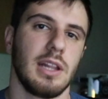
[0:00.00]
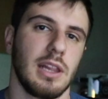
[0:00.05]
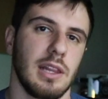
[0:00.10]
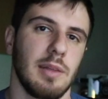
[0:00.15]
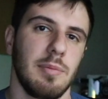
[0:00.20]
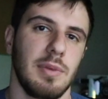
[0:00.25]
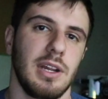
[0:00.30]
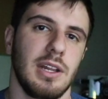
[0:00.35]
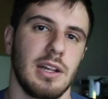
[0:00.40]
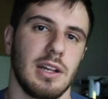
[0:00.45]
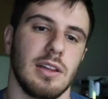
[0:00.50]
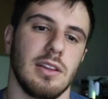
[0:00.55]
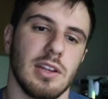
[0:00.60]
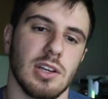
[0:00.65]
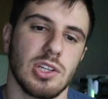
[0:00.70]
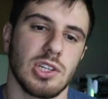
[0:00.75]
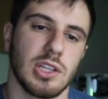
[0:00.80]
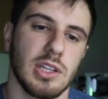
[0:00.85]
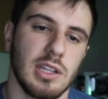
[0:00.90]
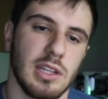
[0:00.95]
limited
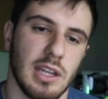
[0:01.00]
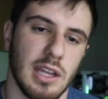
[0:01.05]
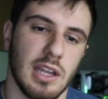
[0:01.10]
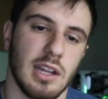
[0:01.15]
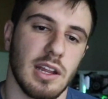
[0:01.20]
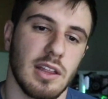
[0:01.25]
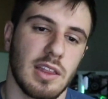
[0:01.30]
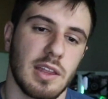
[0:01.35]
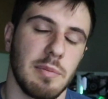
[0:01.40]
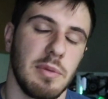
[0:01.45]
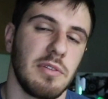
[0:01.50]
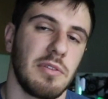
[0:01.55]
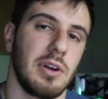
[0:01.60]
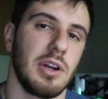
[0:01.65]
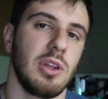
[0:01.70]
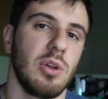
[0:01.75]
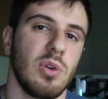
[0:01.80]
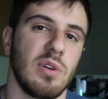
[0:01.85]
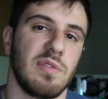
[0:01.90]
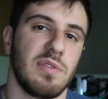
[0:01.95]
edition, and it's gonna be
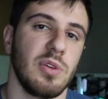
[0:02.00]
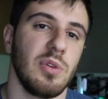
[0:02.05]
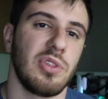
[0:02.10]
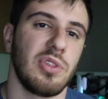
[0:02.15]
running you a few